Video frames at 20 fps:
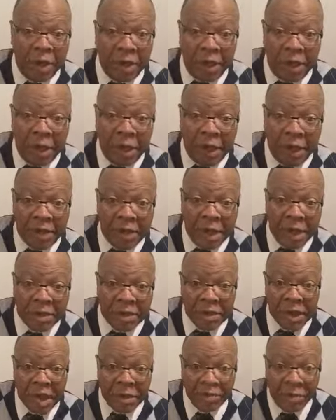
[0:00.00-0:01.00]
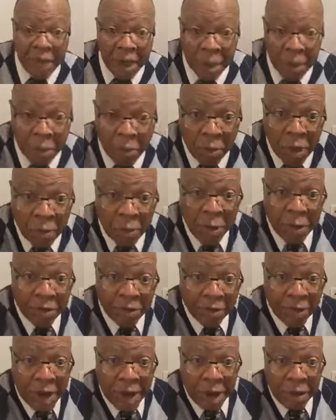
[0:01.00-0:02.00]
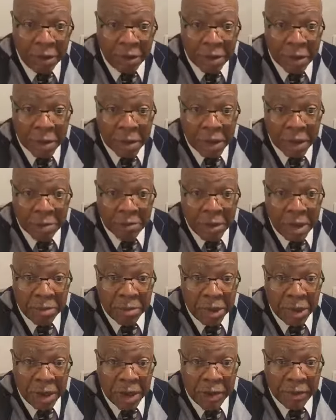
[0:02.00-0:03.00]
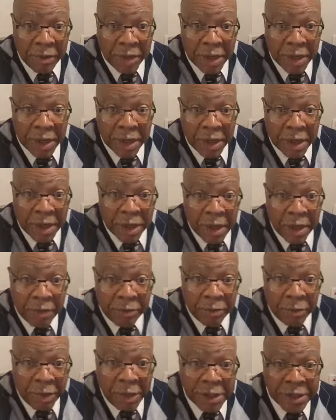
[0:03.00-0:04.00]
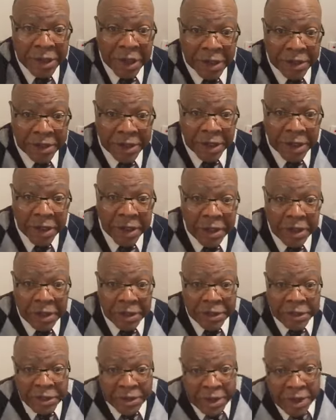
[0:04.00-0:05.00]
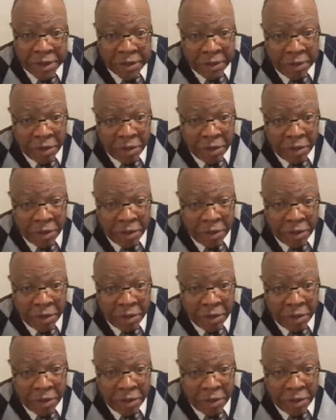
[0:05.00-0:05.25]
It does not matter where we are found, but beloved, if we just seek the